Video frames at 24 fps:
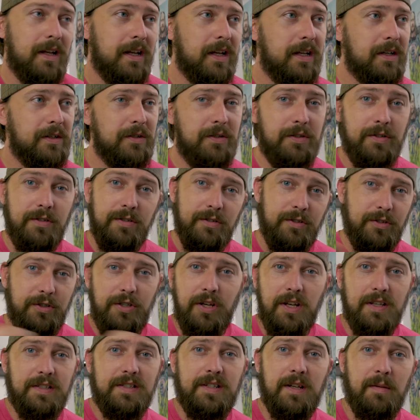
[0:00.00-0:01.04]
in
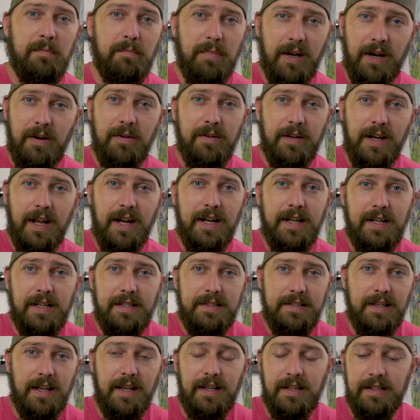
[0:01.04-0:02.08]
just about 90
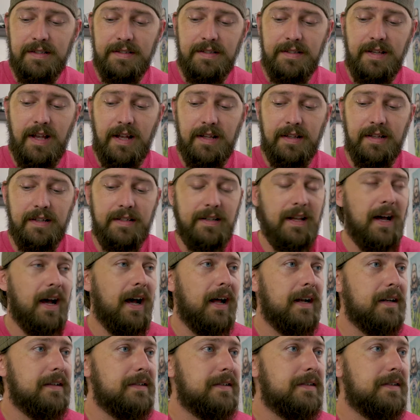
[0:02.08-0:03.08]
seconds on the dot.